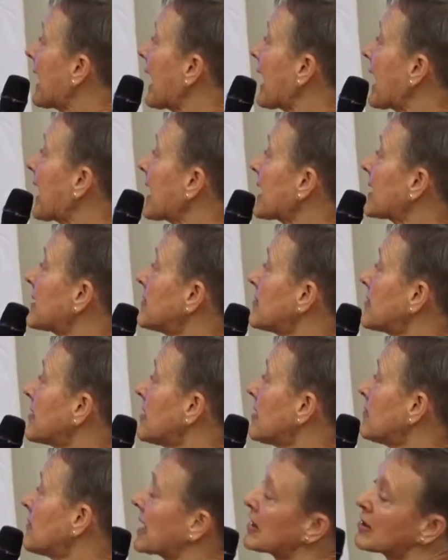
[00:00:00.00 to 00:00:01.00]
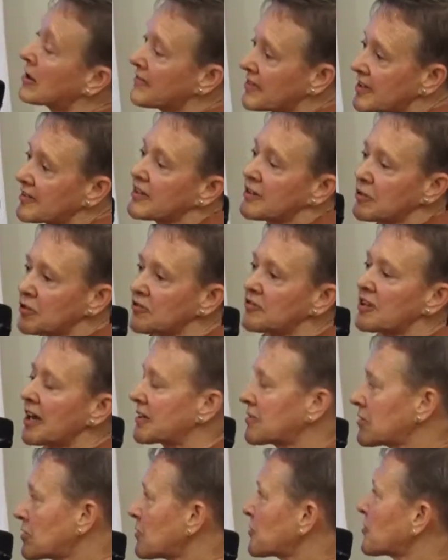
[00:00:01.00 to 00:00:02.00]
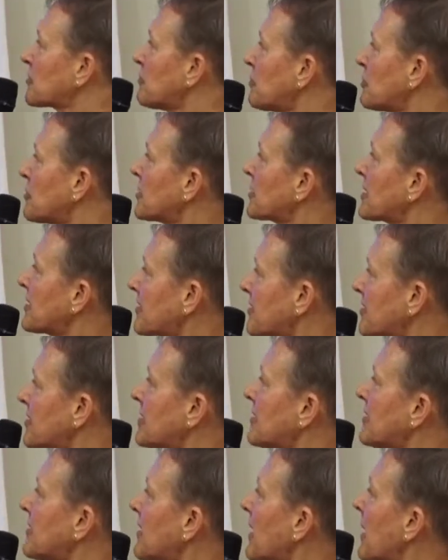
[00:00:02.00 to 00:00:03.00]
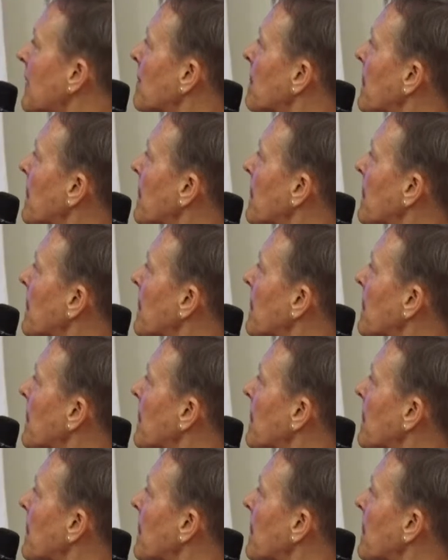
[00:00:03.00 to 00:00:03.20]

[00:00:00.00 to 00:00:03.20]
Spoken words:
And obviously good technical support is needed.